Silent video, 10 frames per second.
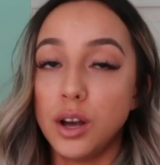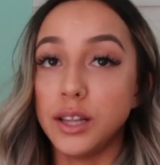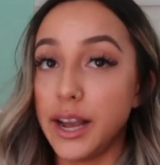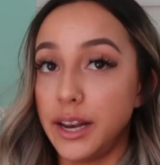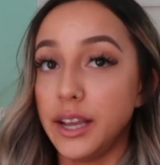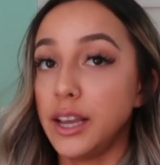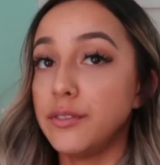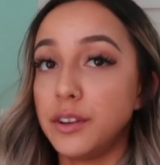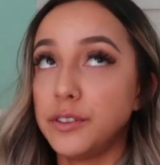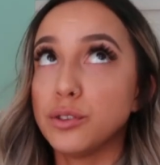lighting,
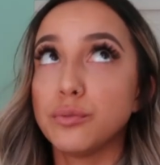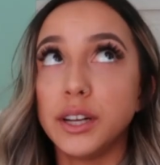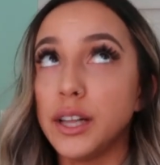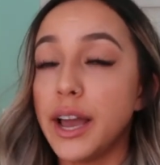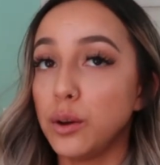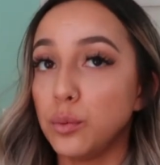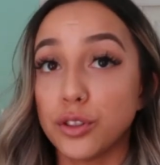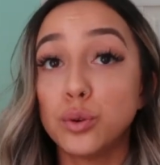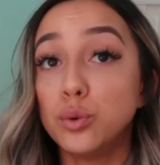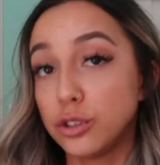even if it's a ring light
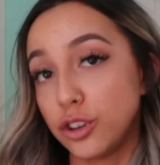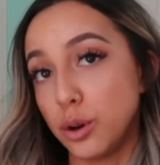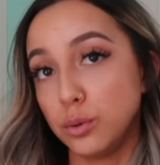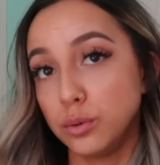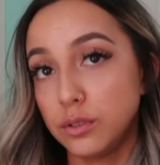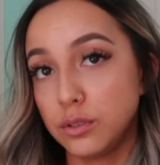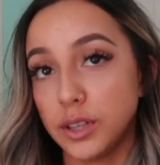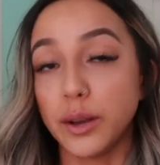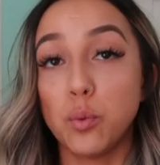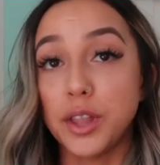with cool tones,
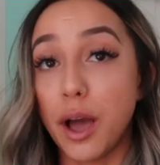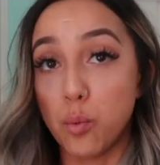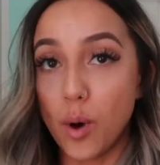like that